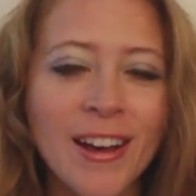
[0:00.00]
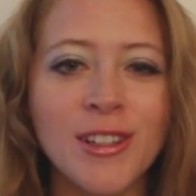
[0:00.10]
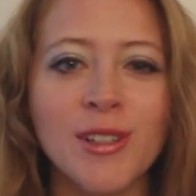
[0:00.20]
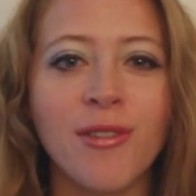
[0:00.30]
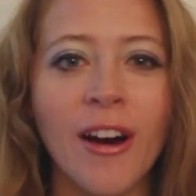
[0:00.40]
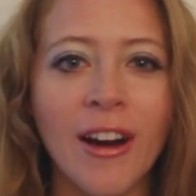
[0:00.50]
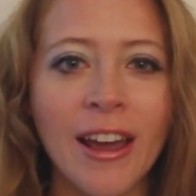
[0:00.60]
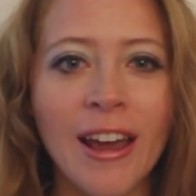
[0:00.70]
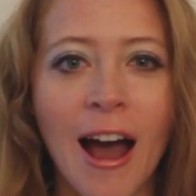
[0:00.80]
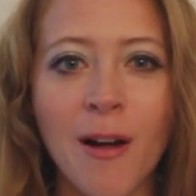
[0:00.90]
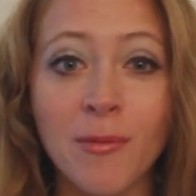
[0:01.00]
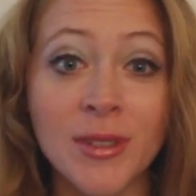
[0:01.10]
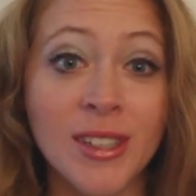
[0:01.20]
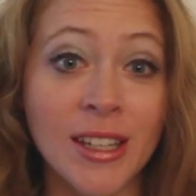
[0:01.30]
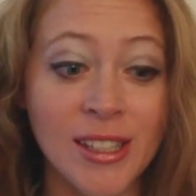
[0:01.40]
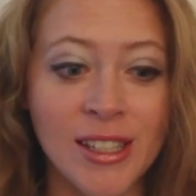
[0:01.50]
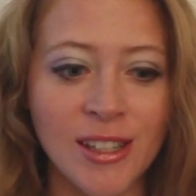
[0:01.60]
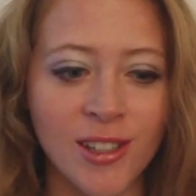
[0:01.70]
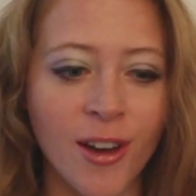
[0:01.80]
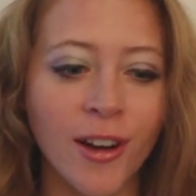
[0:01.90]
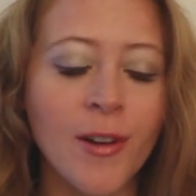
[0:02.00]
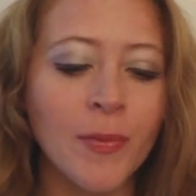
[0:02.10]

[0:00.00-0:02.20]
just very 60s look.